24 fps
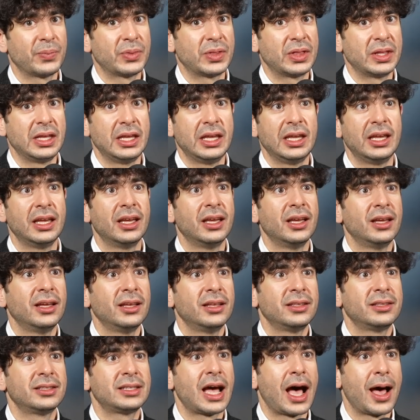the
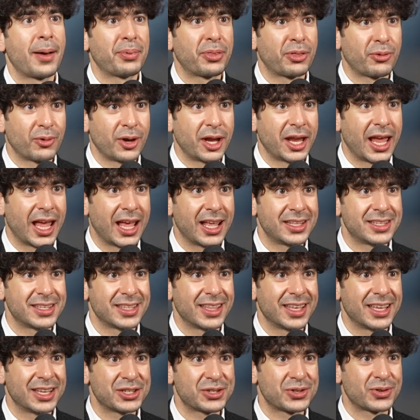top three gates in
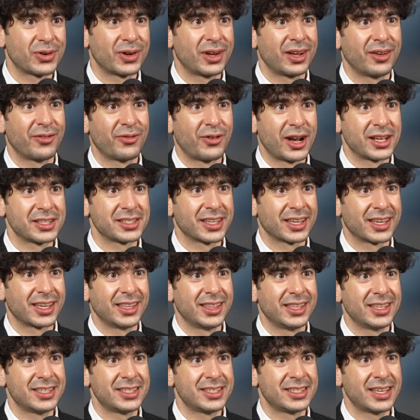the history of wrestling in
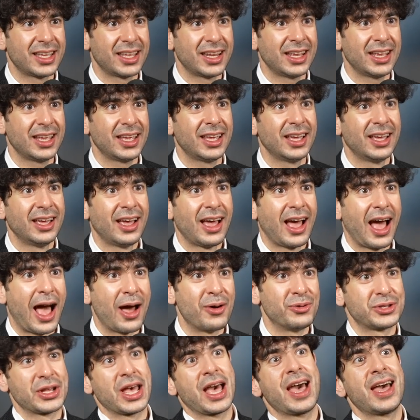this city, I
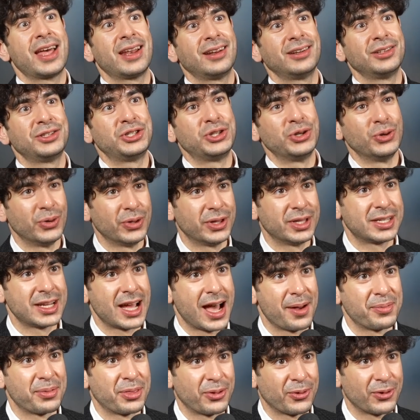was at two of the
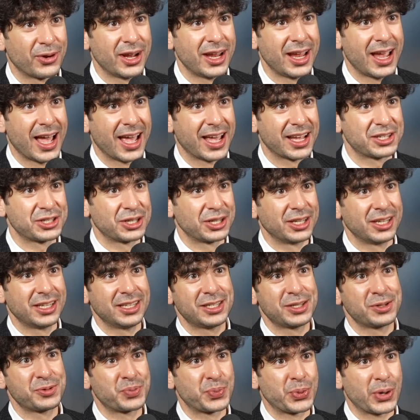top three. I actually
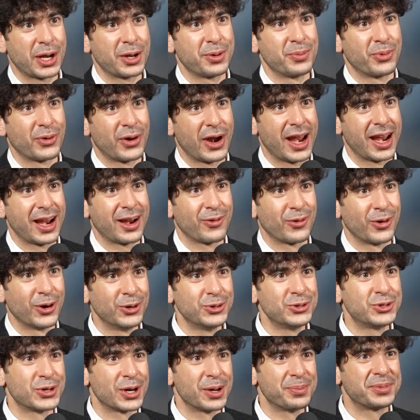spring break
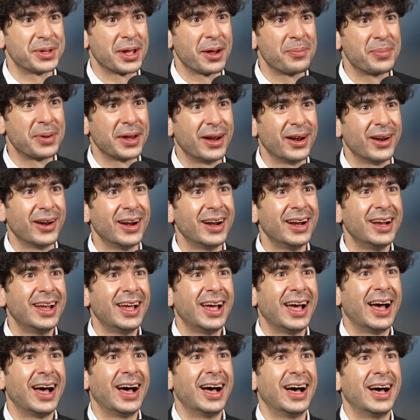road tripped up here
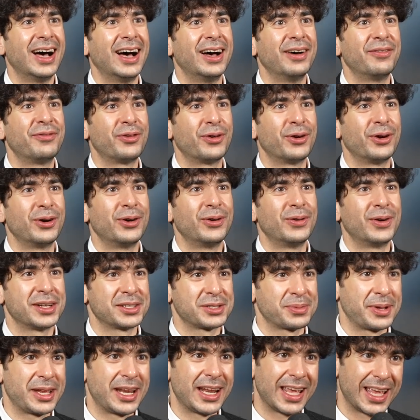Uh, for
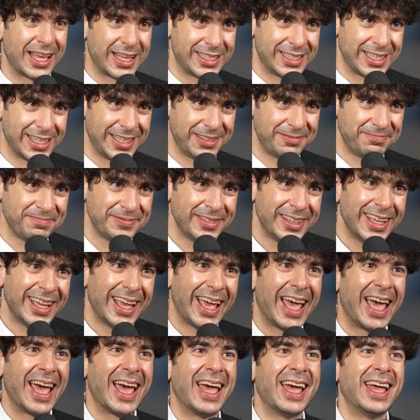WrestleMania eighteen,
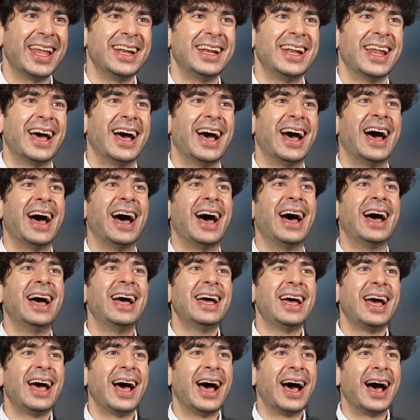and uh,
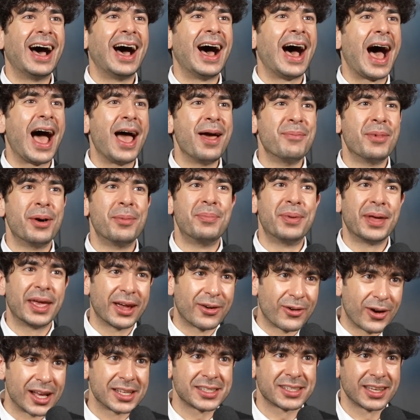uh, I'm a
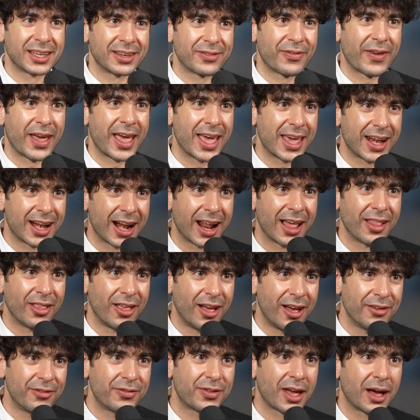big wrestling fan, and I
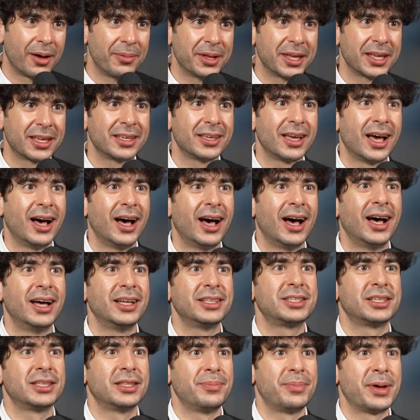love coming
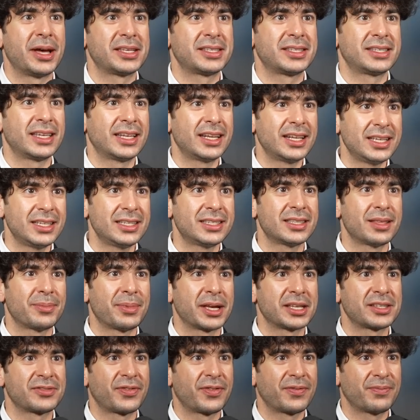uh, to the best cities, the
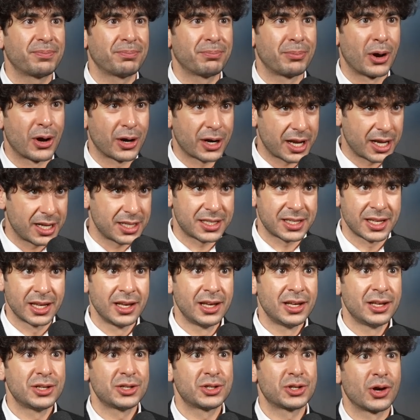best markets.
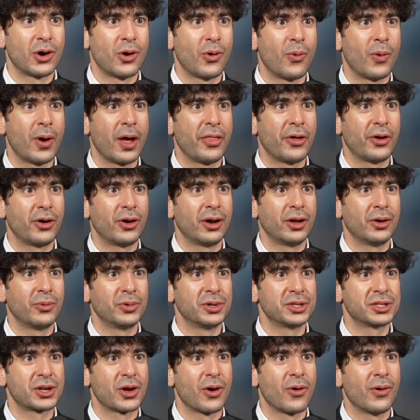So whether it
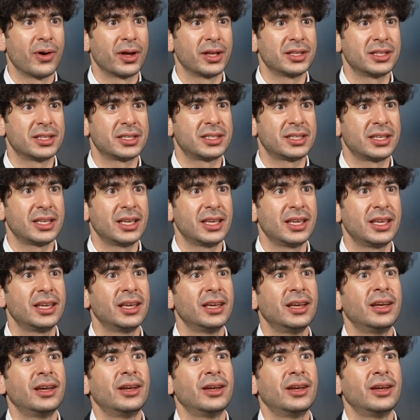was going to see